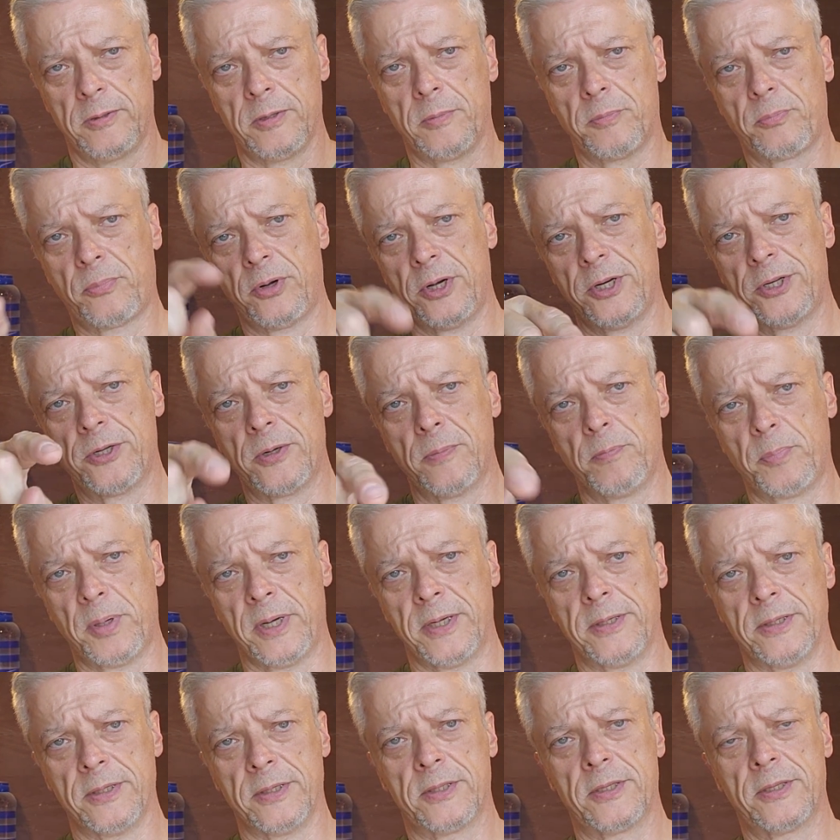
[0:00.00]
They'll press your
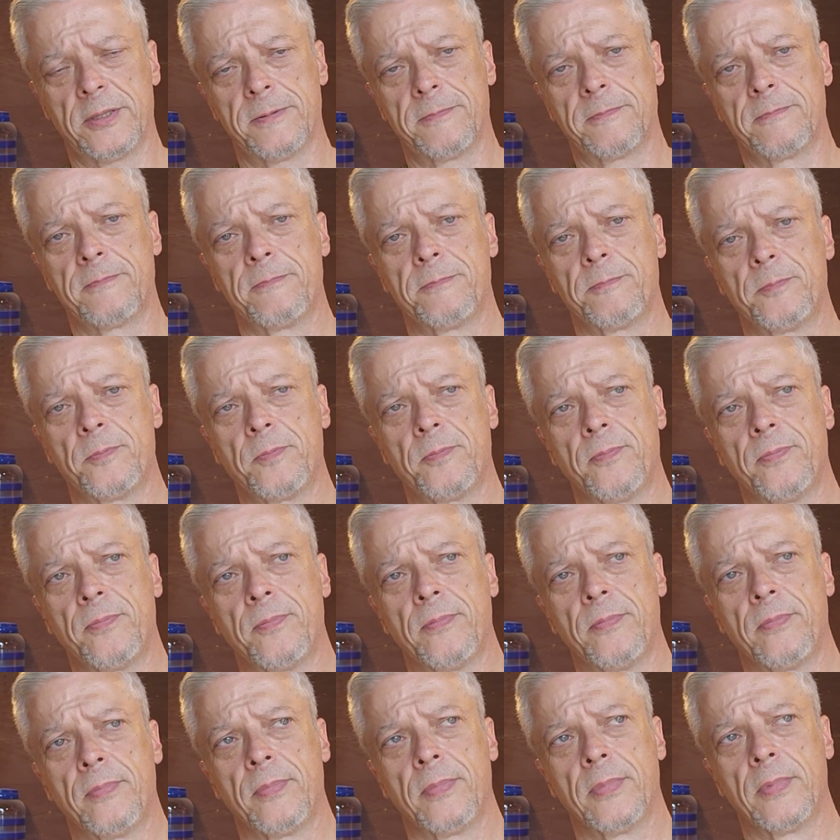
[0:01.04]
buttons.
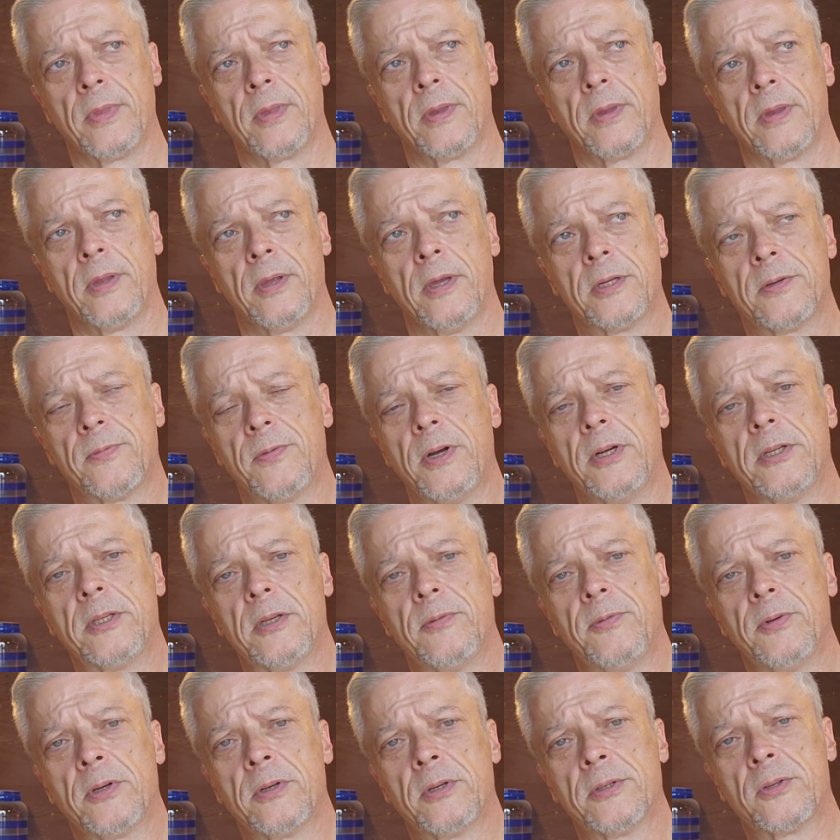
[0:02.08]
It's very
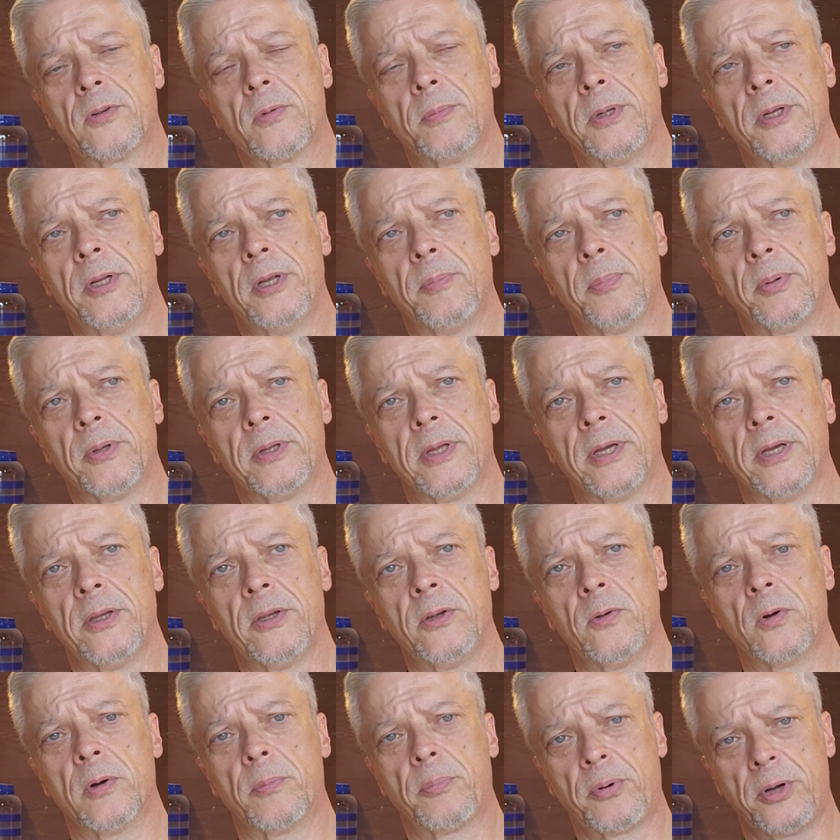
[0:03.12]
difficult to manipulate
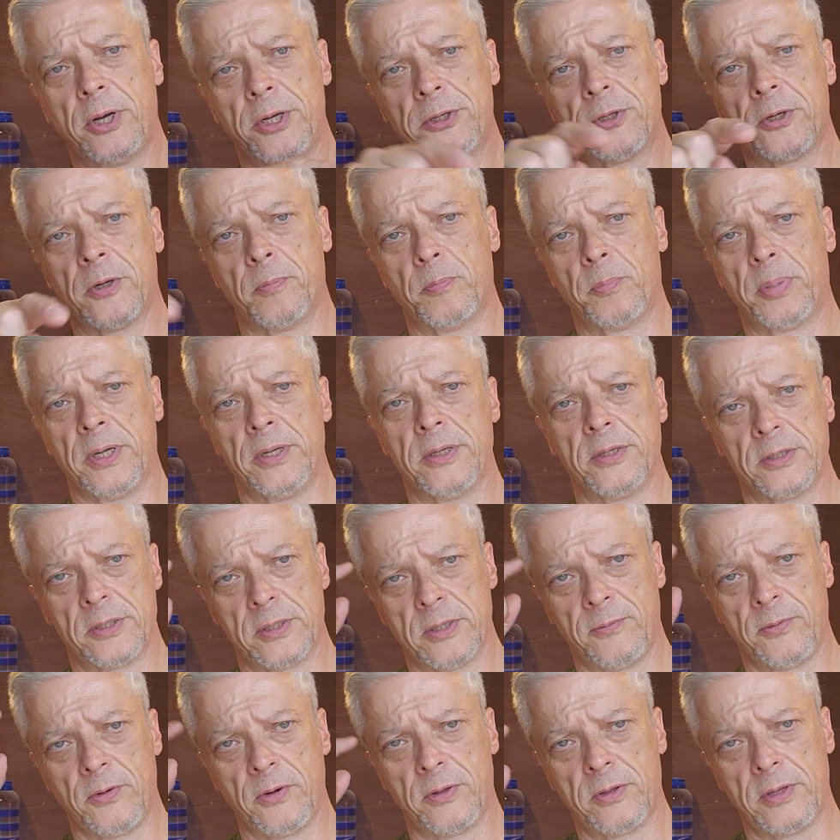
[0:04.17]
you or press your buttons
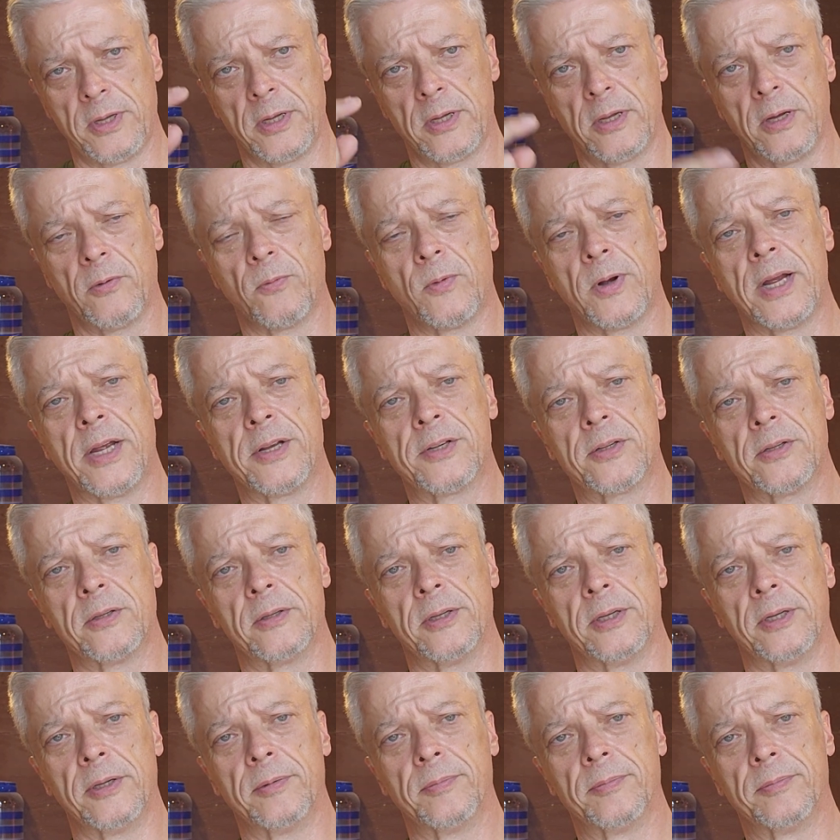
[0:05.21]
if you're thinking
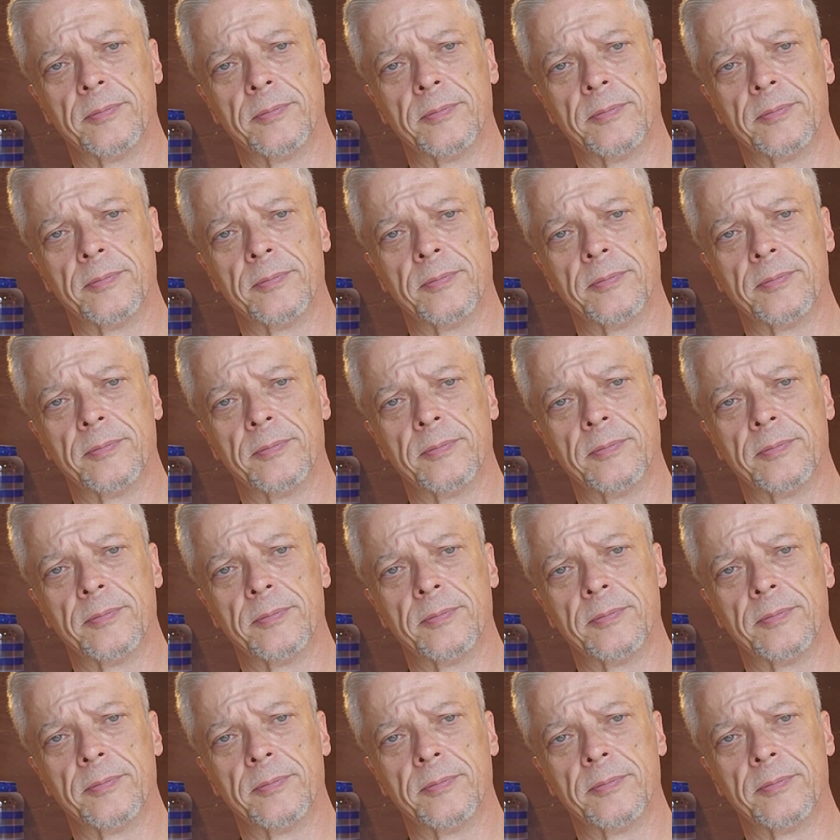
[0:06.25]
rationally.